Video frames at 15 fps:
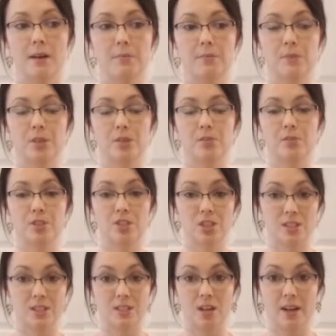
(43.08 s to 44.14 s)
you
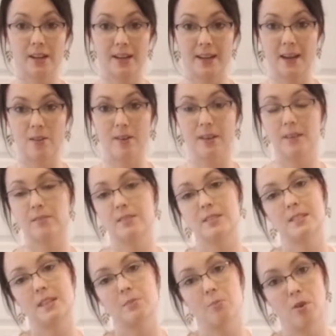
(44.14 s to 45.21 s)
just starting out. It can
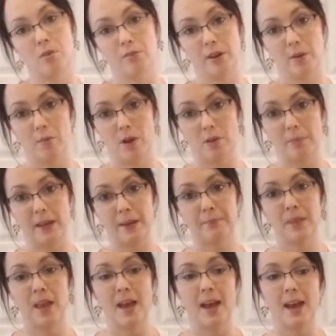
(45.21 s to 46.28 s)
seem overwhelming.
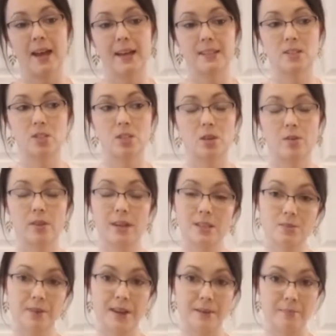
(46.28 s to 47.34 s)
And so that's
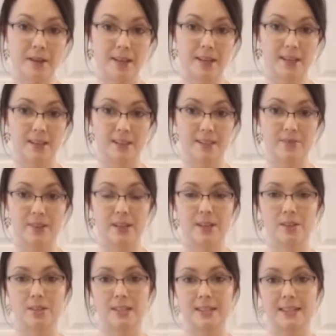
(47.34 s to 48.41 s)
why I'm making this video
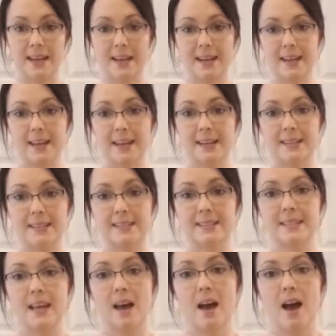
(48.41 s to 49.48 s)
today. Is
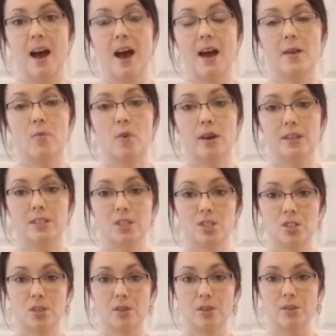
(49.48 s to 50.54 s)
I want to
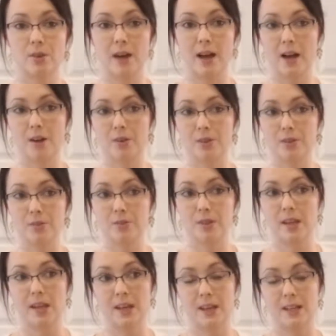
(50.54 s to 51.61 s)
show you how you
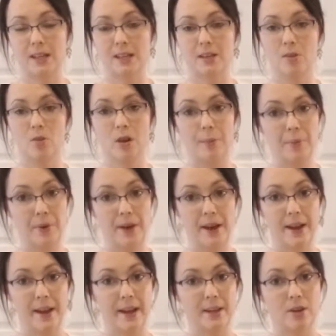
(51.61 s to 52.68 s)
can
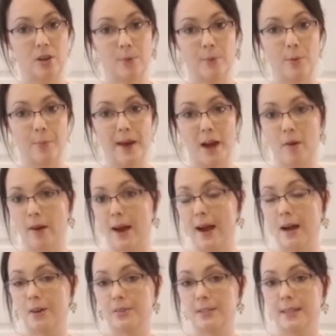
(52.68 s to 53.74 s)
incorporate an herbal
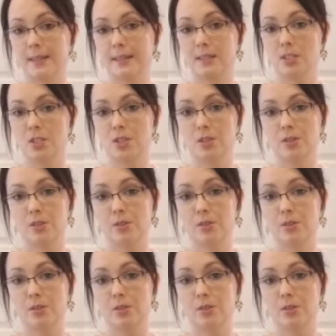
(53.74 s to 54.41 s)
powerhouse into